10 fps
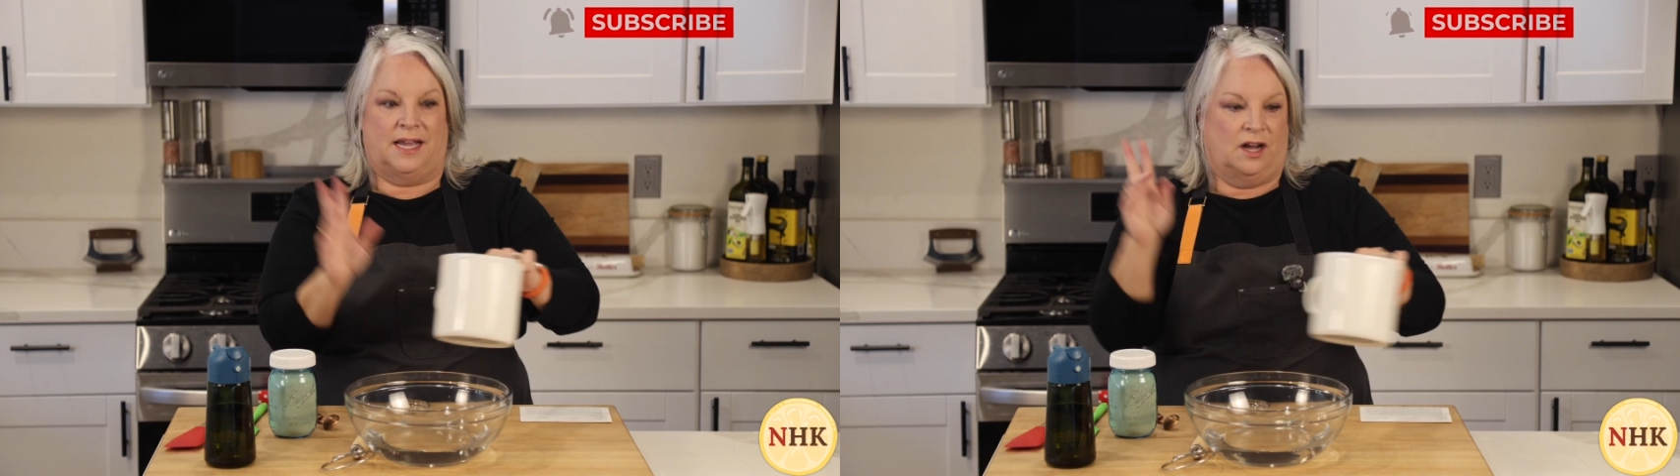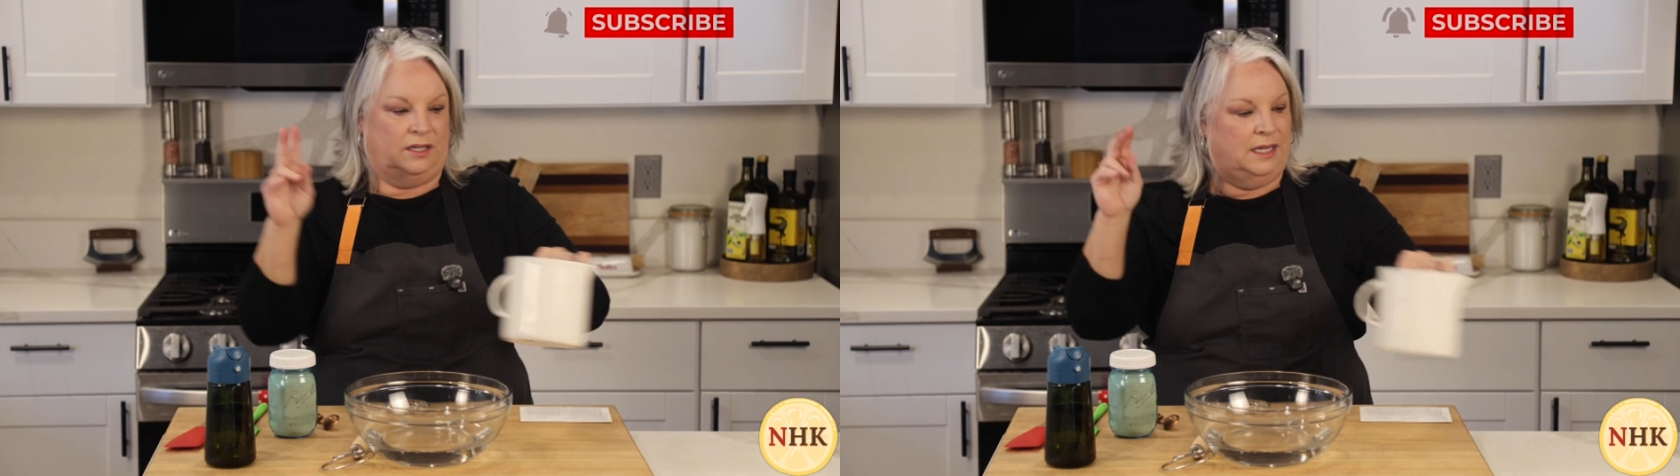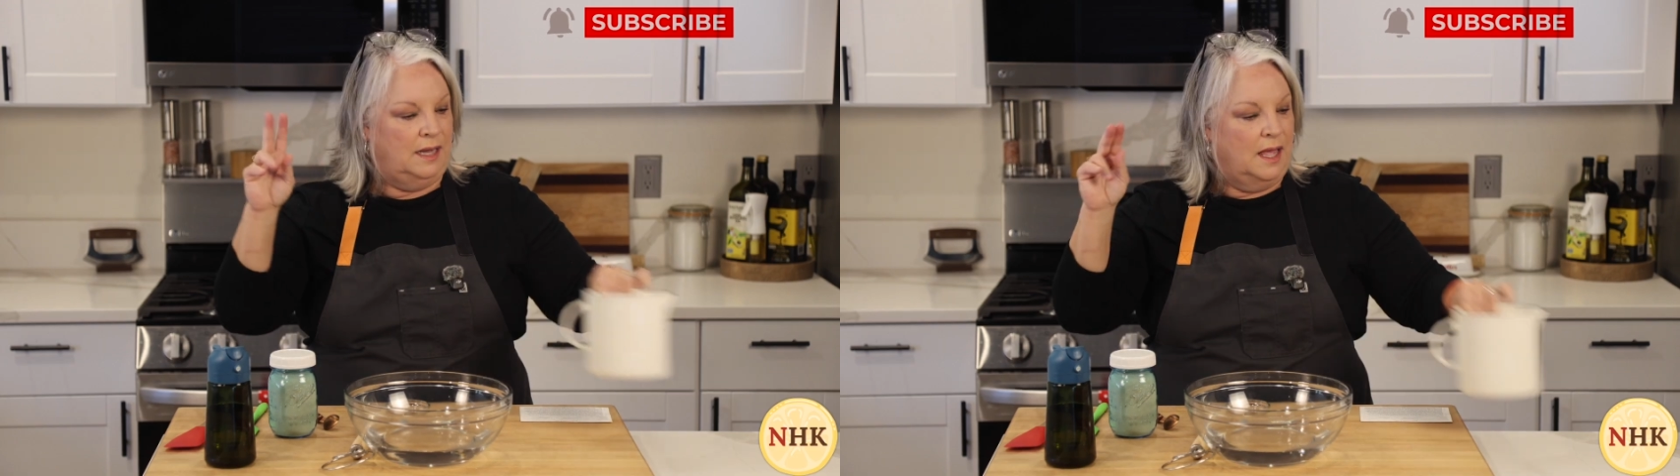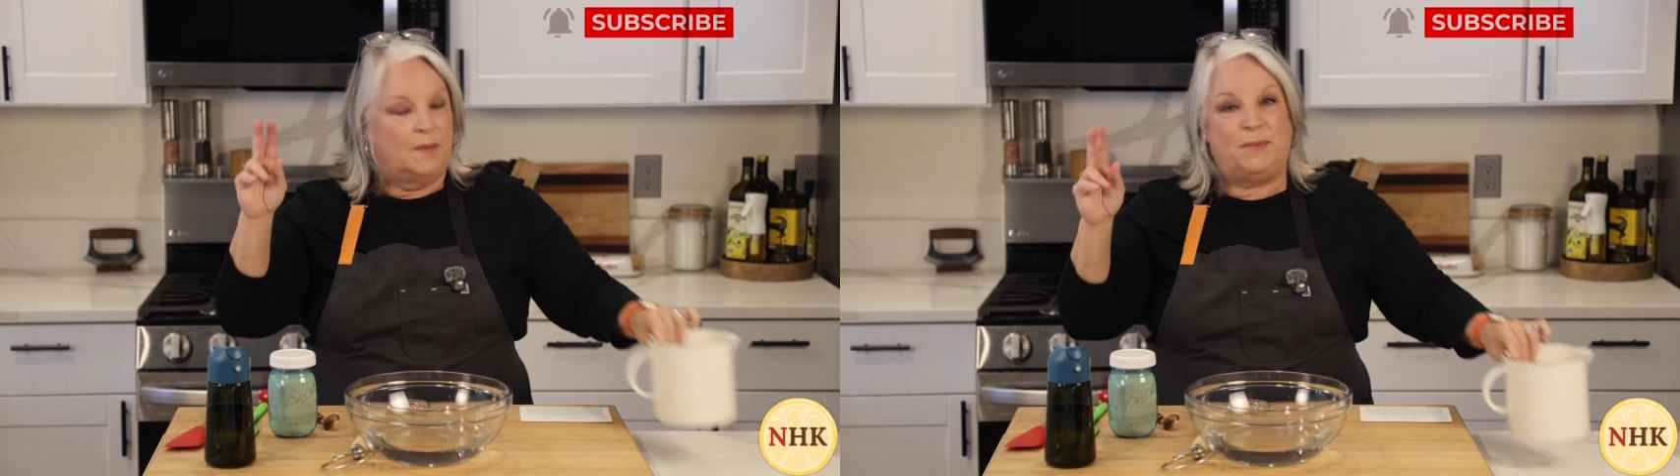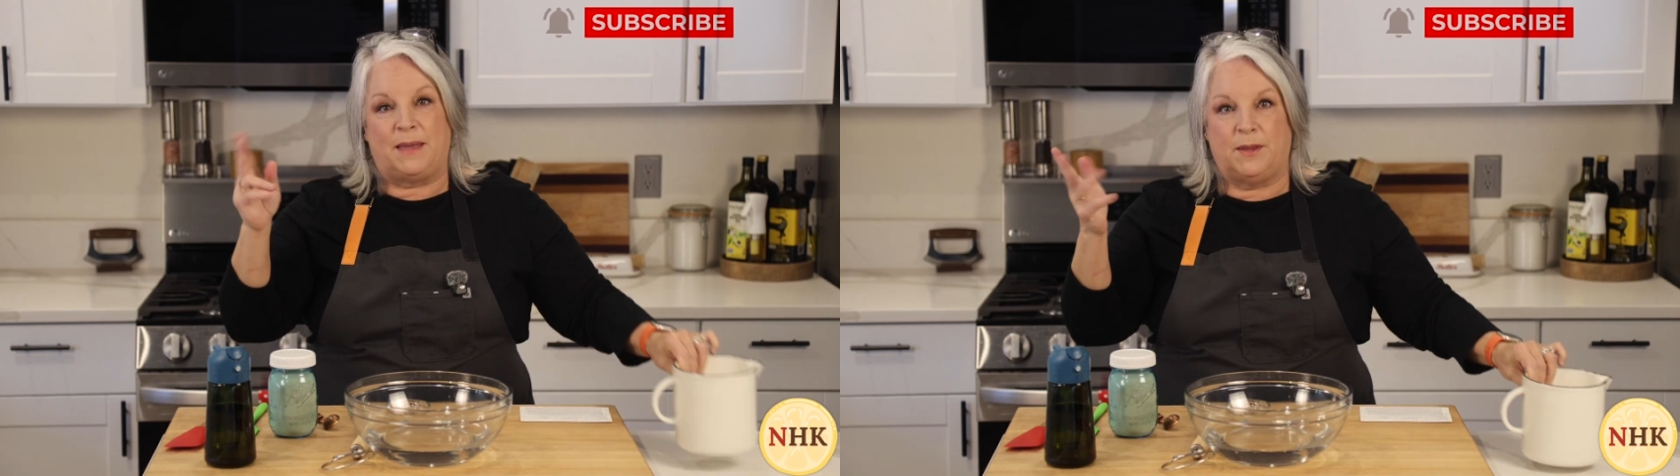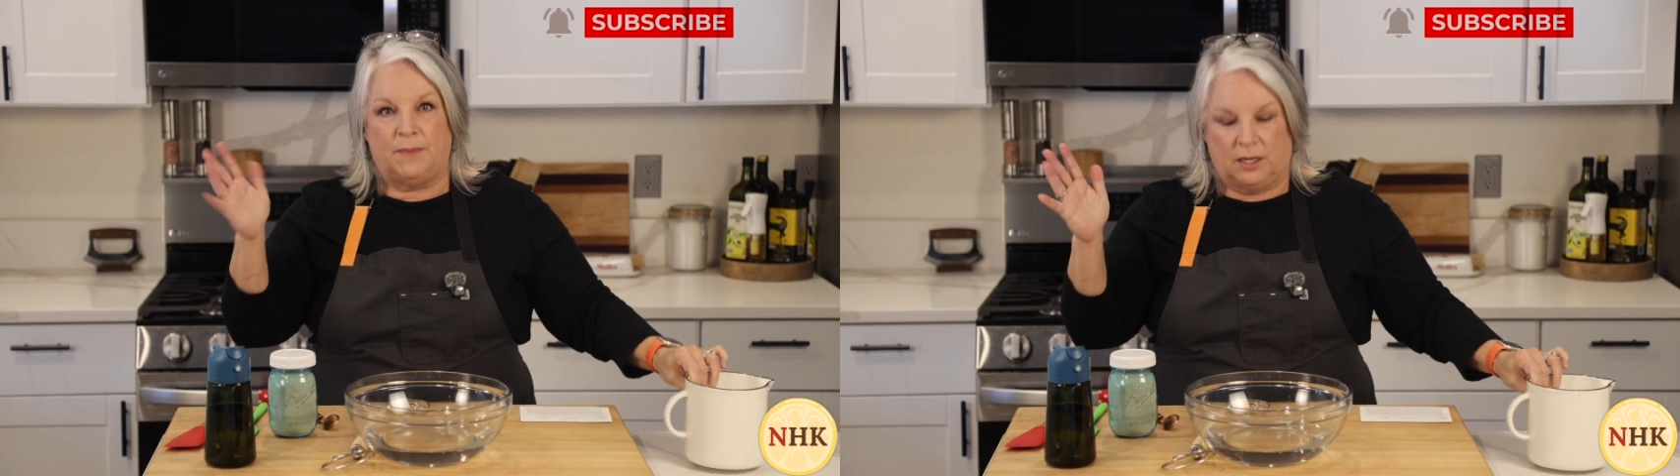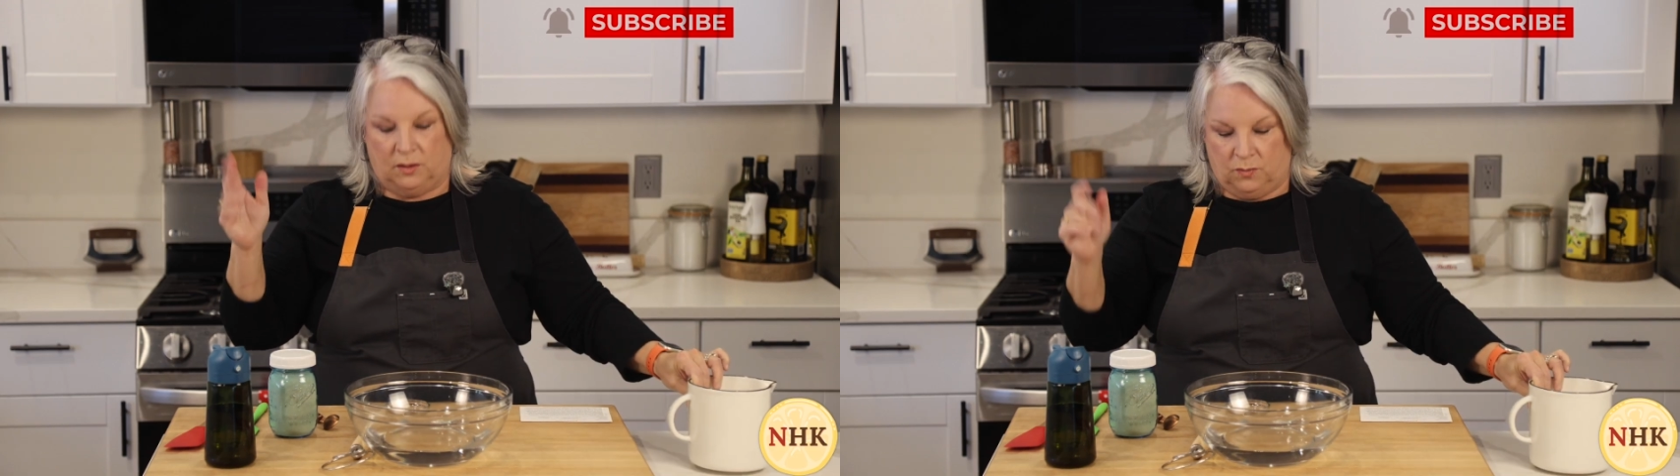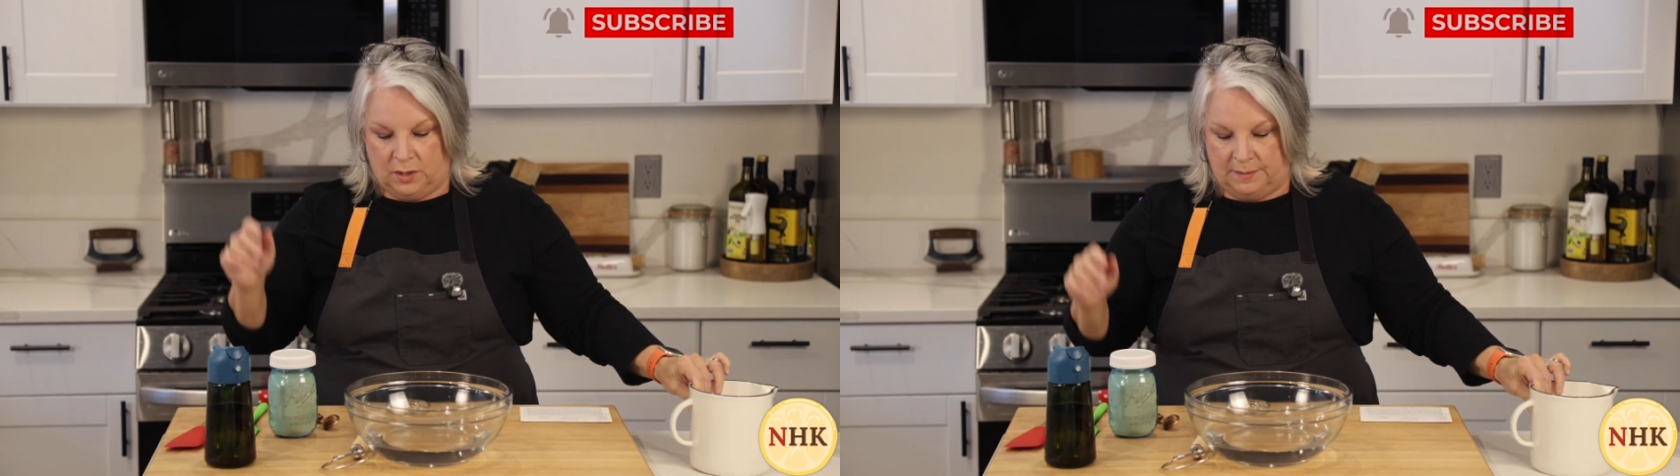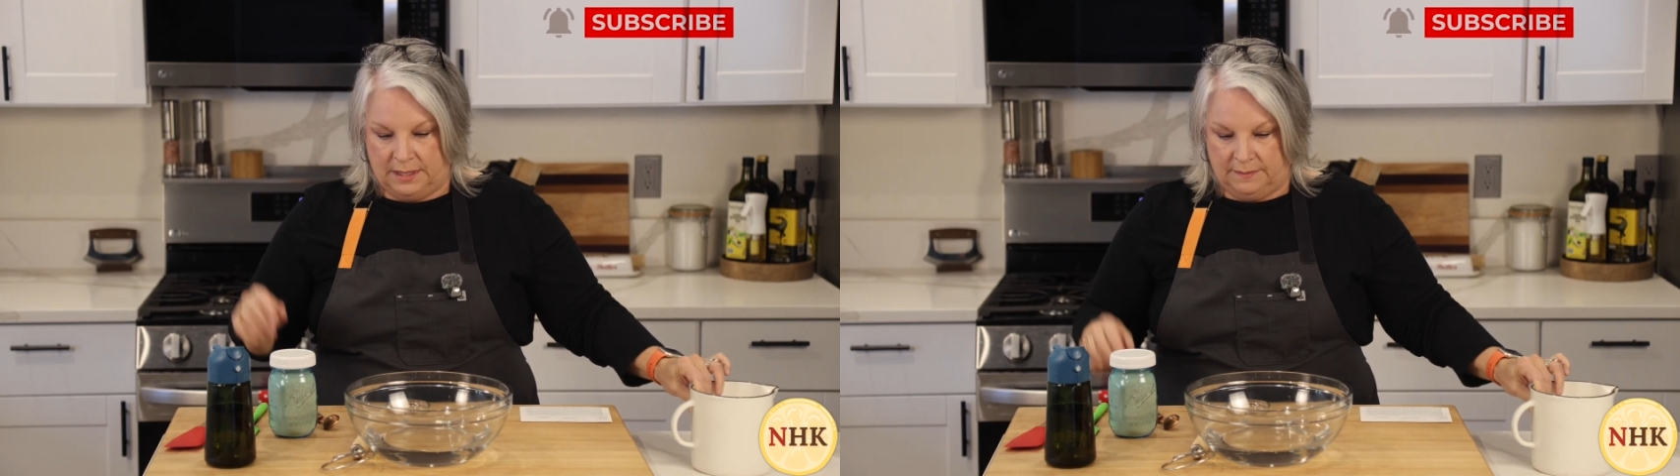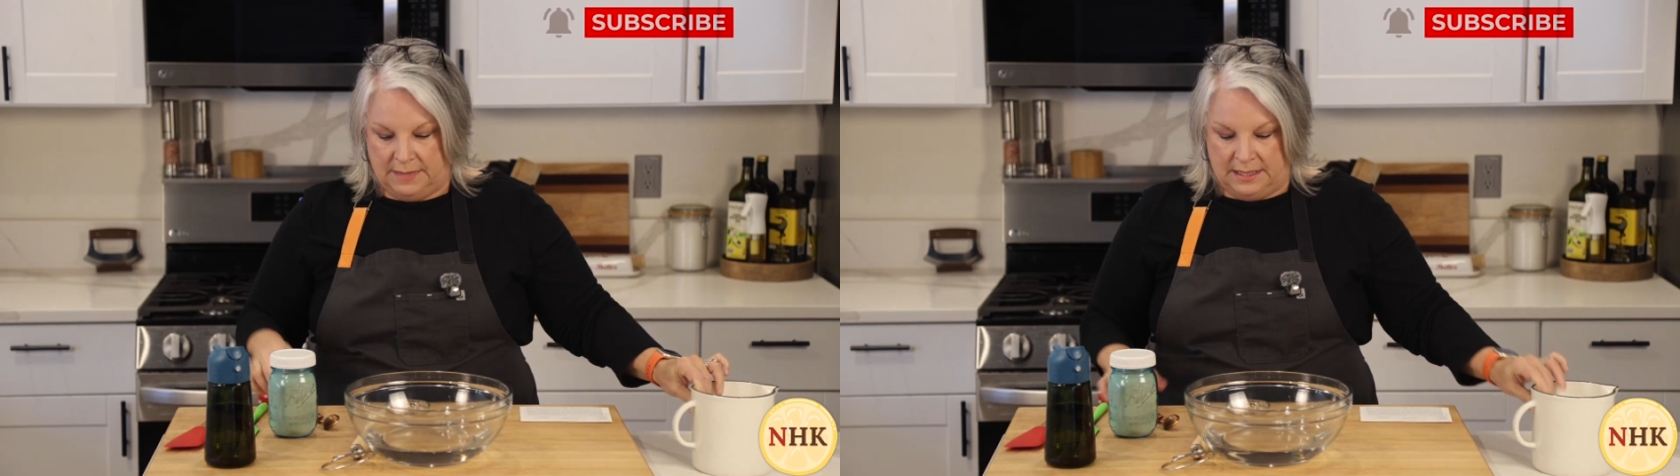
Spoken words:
I call it baby bottle warm.